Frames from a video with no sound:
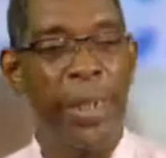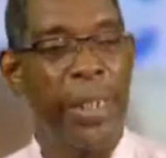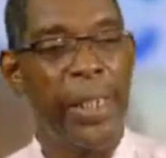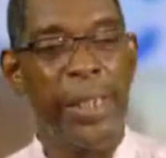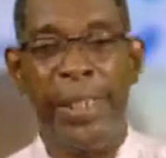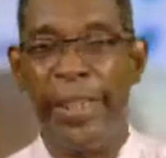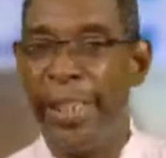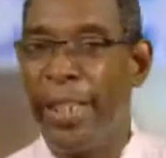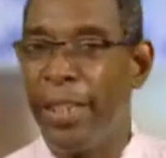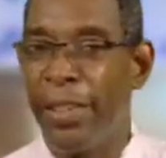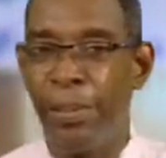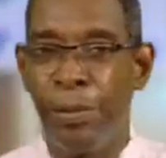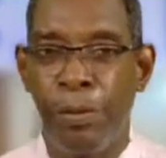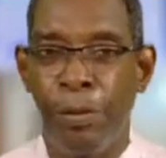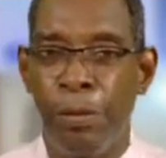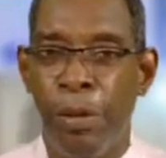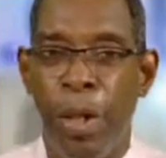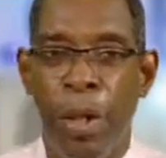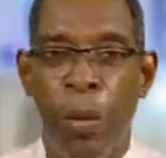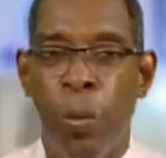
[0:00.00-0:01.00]
He didn't send us
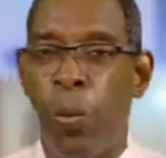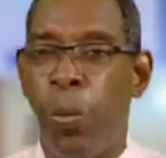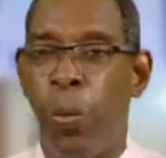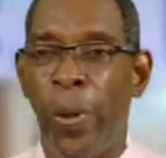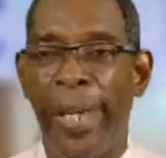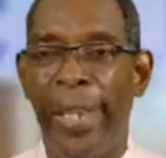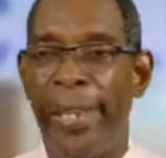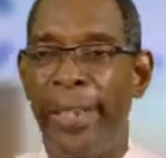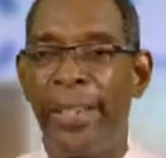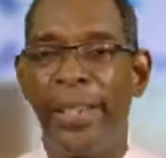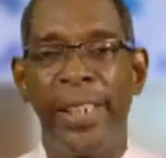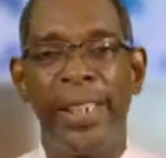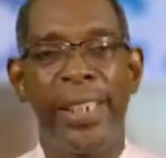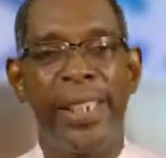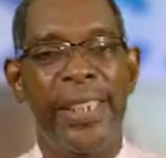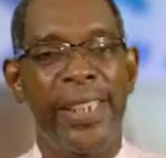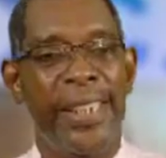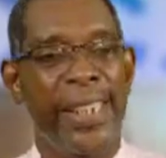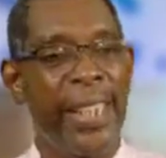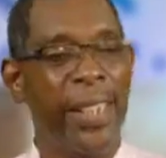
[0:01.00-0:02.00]
wind. He
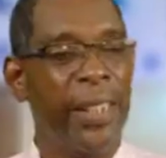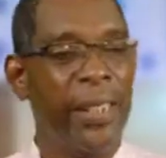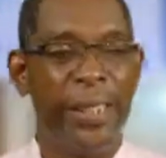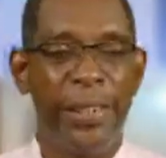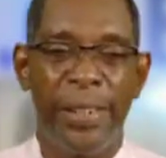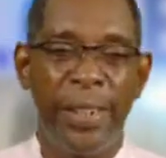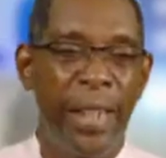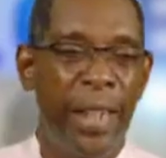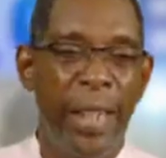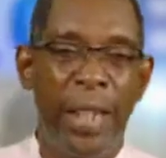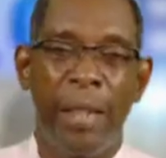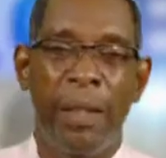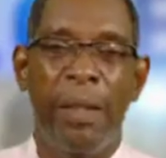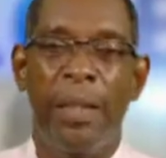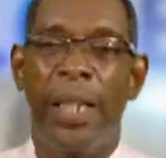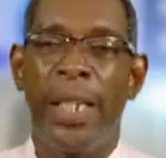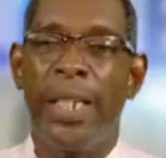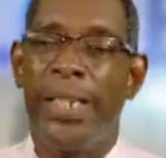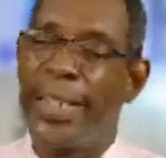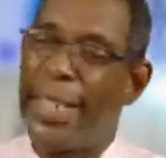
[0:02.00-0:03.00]
didn't send us,
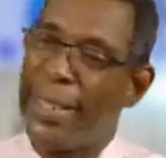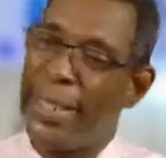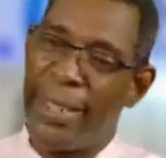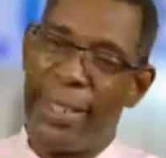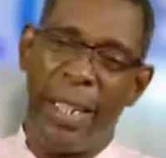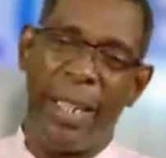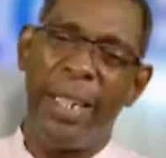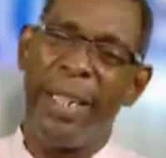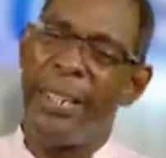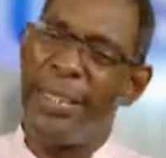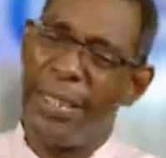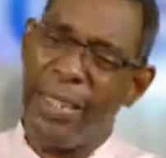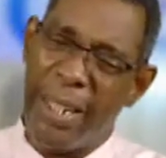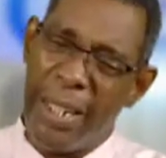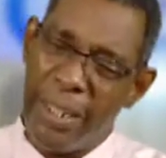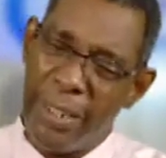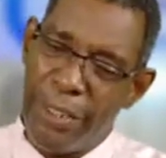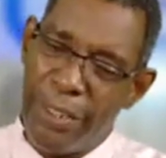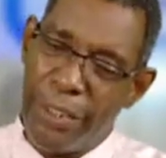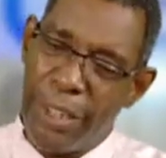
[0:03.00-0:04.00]
he just sent us
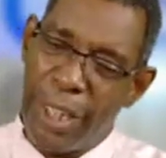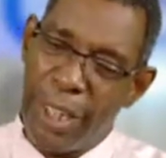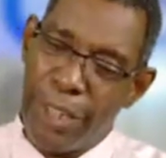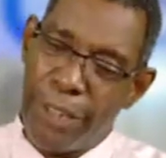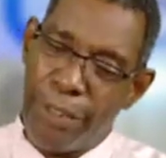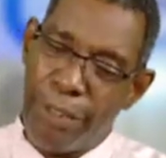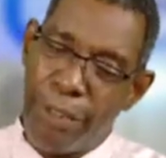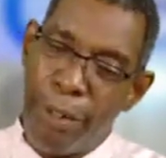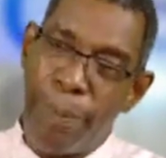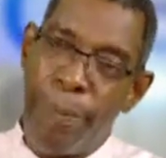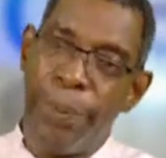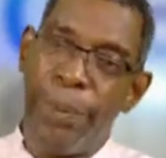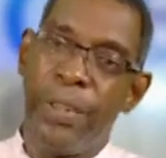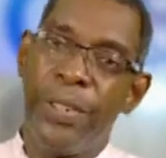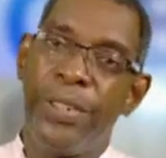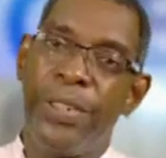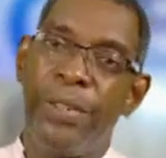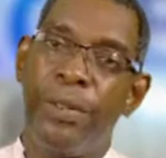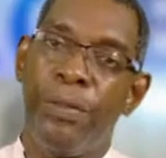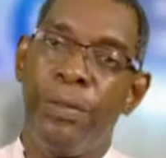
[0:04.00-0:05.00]

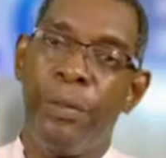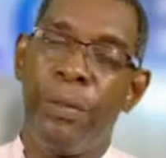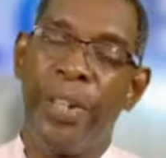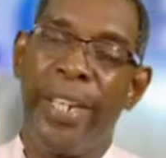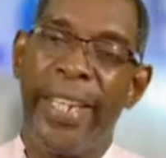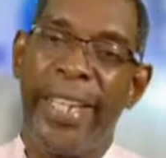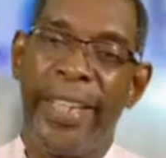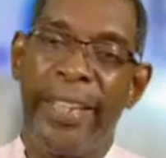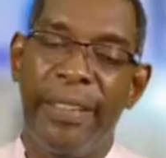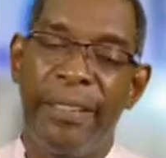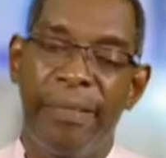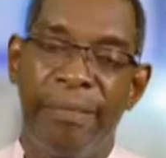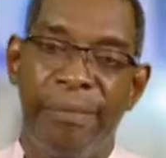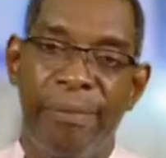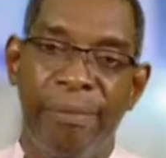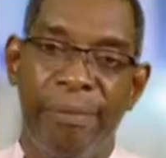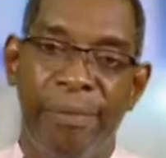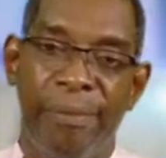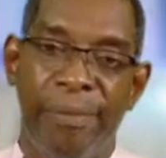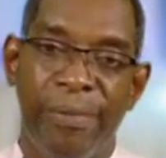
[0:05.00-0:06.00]
triples of rain.
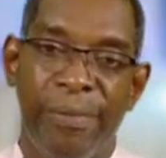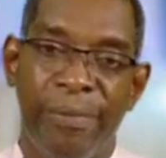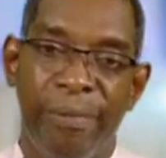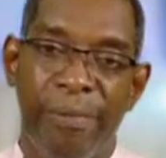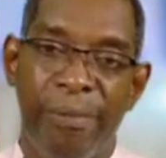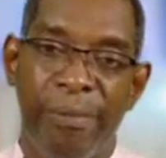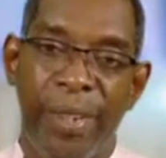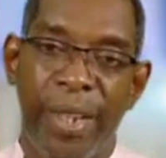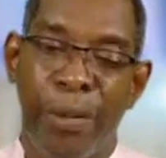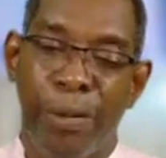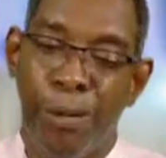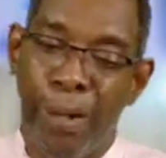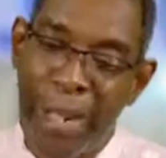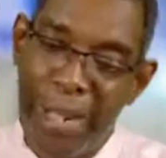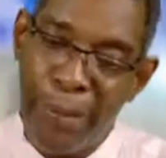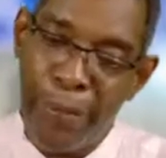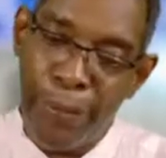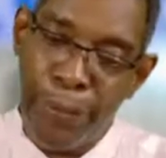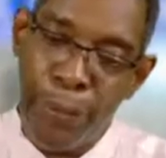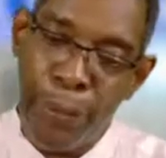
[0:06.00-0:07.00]

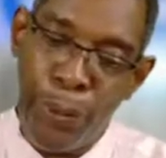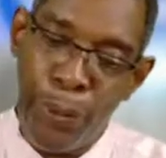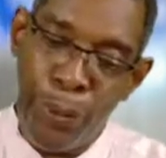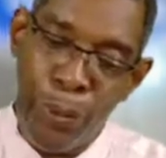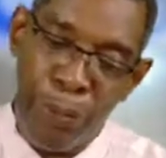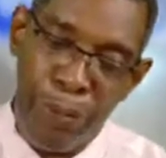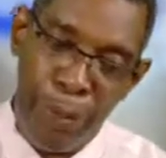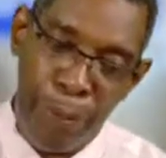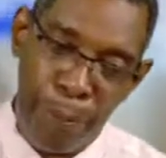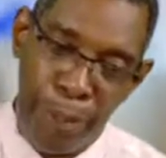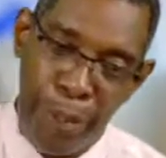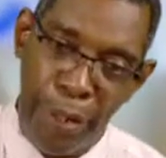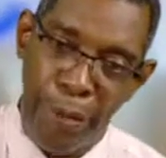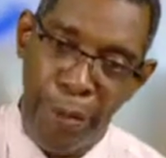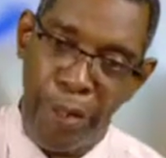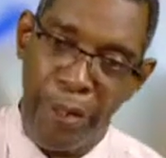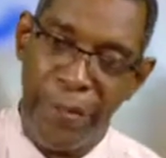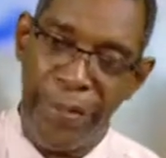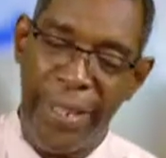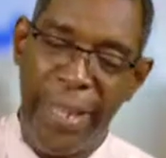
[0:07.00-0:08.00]
Rainfall over a
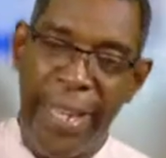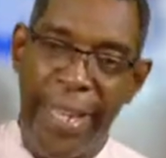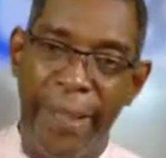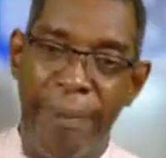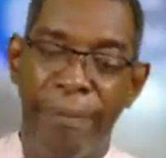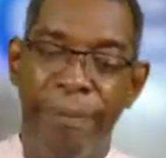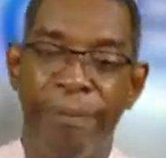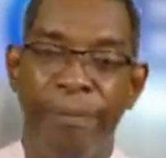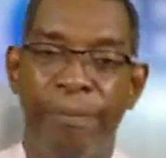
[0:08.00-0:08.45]
period of time.